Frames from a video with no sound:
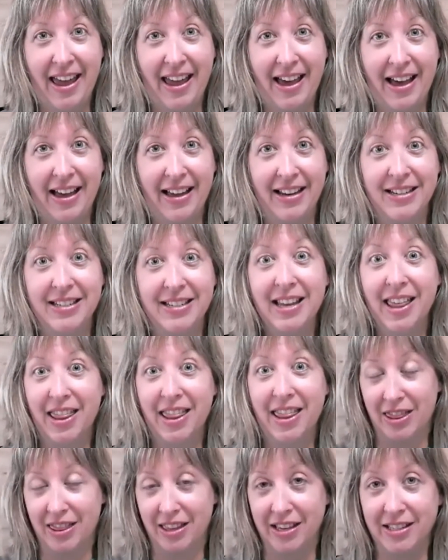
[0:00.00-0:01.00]
And
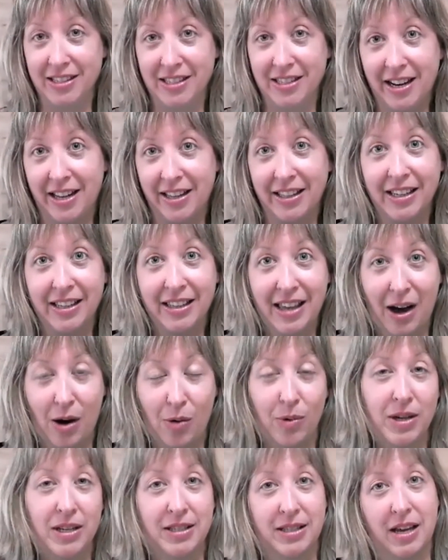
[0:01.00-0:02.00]
incidentally,
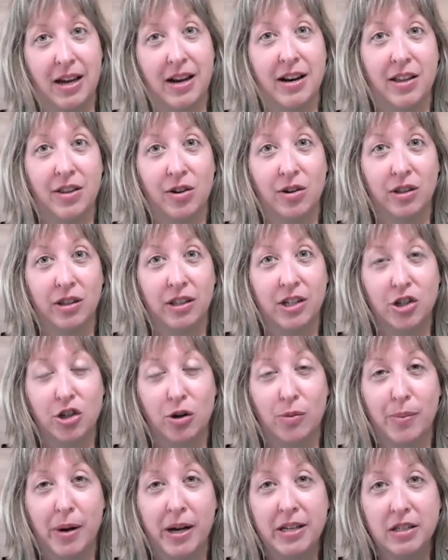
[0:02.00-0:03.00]
that was another
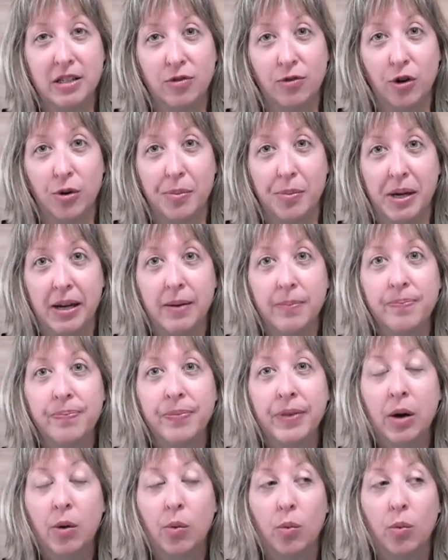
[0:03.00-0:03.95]
leisure bust for me,